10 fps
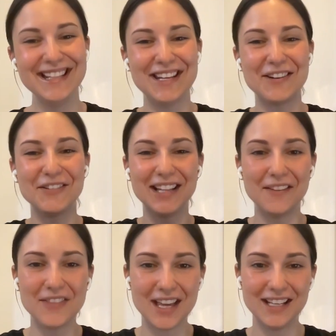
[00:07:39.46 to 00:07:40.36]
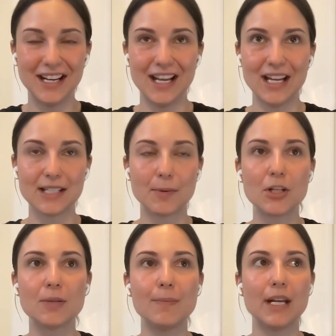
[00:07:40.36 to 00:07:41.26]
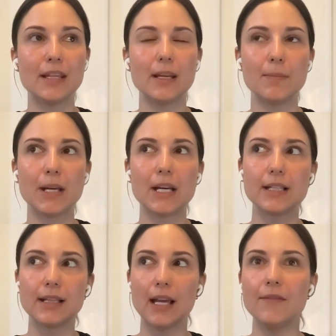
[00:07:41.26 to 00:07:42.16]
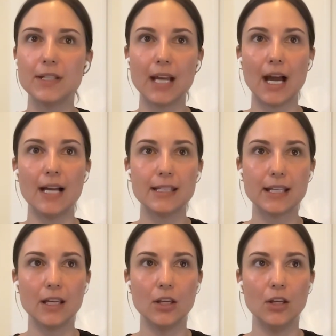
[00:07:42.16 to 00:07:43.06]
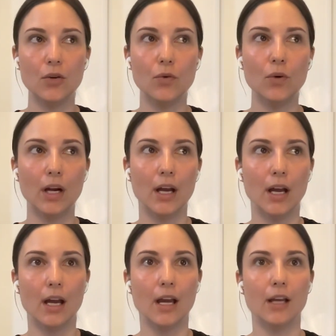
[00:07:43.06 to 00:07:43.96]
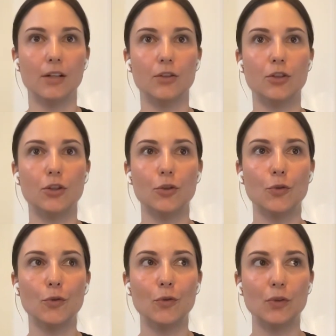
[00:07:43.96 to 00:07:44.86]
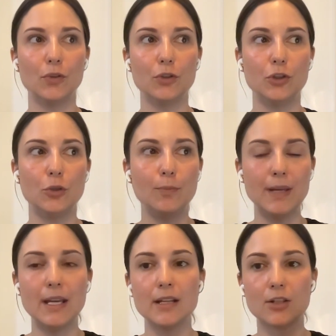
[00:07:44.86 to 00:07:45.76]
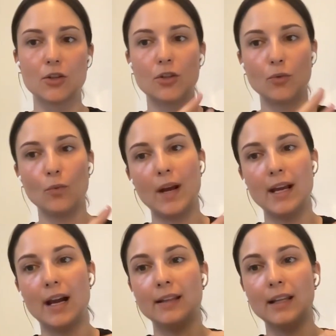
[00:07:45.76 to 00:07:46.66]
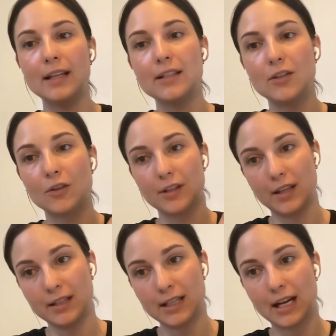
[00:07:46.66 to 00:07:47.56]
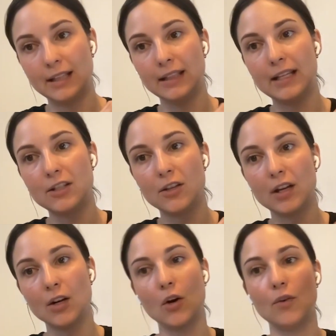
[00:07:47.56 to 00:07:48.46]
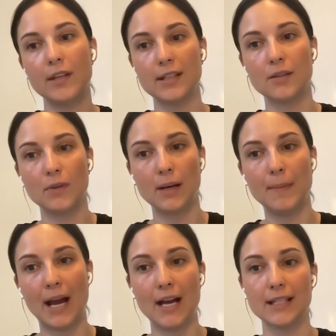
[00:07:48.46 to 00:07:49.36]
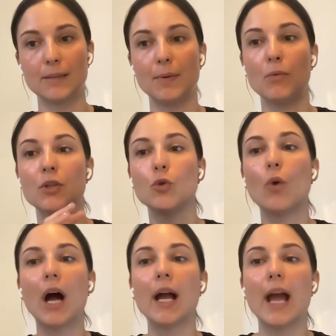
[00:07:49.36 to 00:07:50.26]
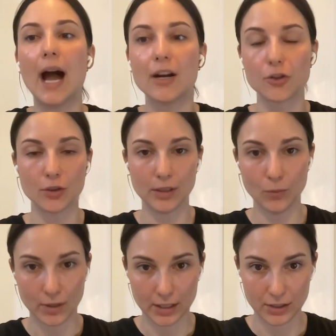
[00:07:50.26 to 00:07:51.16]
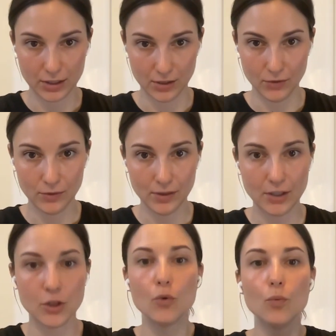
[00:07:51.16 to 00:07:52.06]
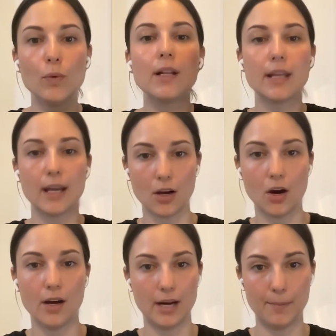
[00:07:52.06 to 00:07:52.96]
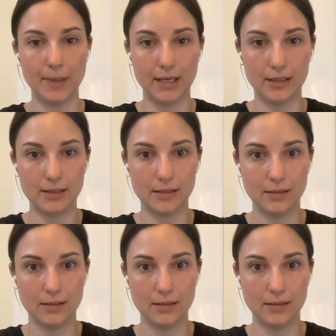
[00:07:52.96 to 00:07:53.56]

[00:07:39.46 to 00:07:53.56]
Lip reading: They don't love that expression, but I think because life is asking you to to be a certain way, unless you're authentic, unless you can go, this is what I'm asked, but what do I actually want to do, you will get caught up in it,